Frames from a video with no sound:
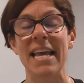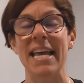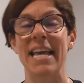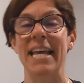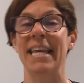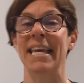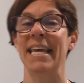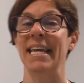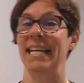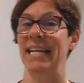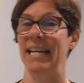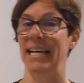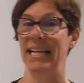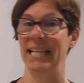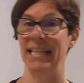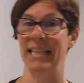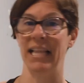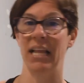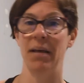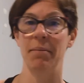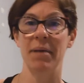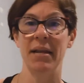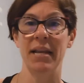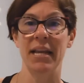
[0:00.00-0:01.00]
it can
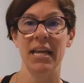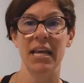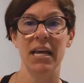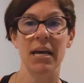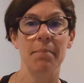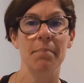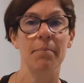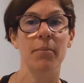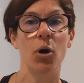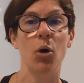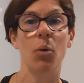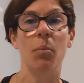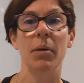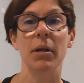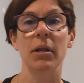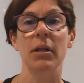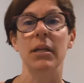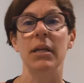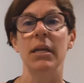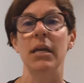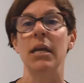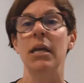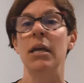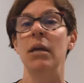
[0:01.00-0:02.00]
limit hip
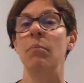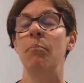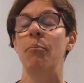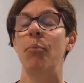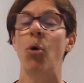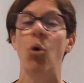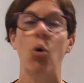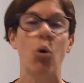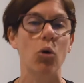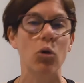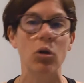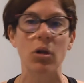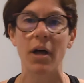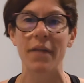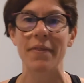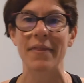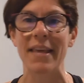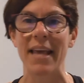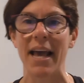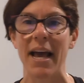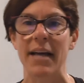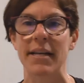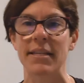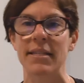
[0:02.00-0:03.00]
mobility, pull on
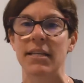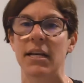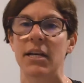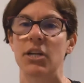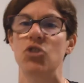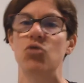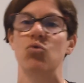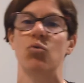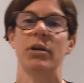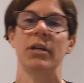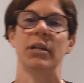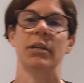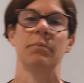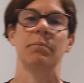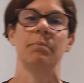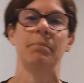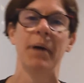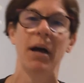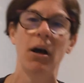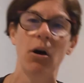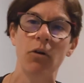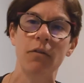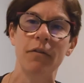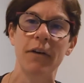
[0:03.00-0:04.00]
the SI joint and
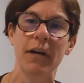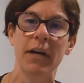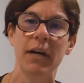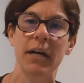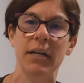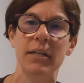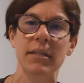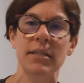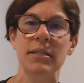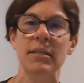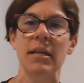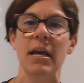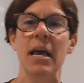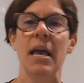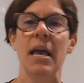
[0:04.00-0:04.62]
pelvis.